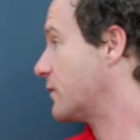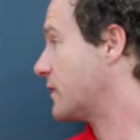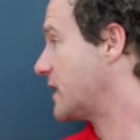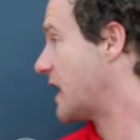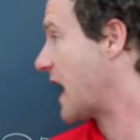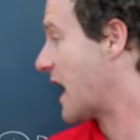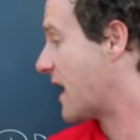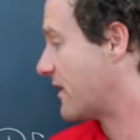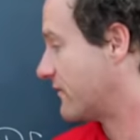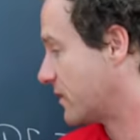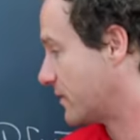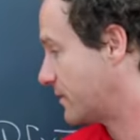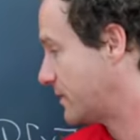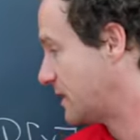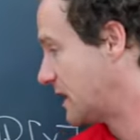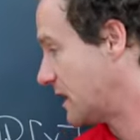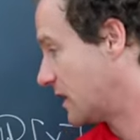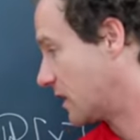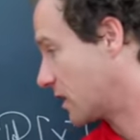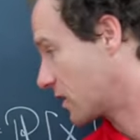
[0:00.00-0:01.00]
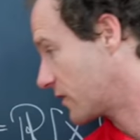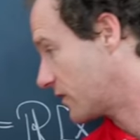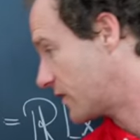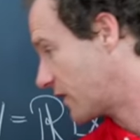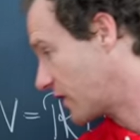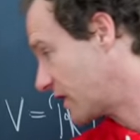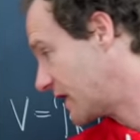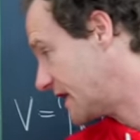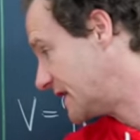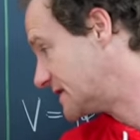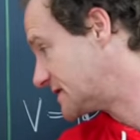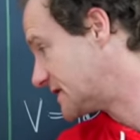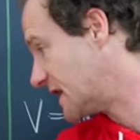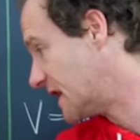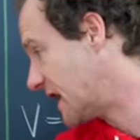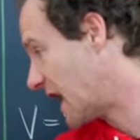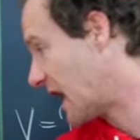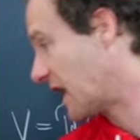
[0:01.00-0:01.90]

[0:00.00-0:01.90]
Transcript: we have up here, there is an